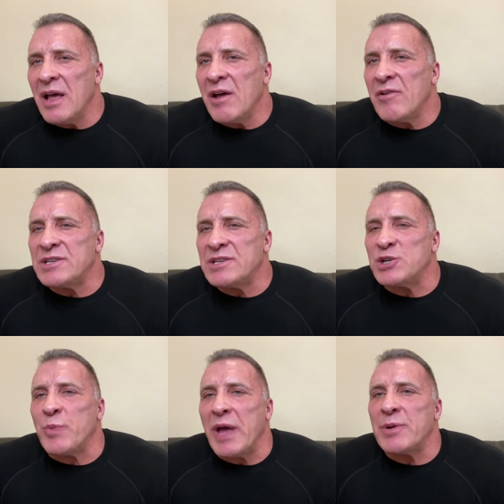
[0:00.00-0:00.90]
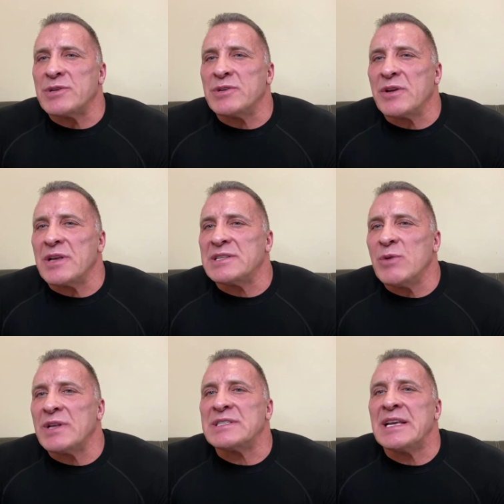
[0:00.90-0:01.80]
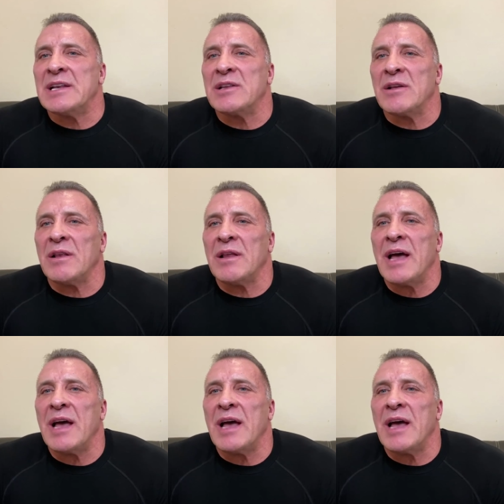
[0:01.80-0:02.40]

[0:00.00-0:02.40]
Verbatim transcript: research papers, you can see what Synthol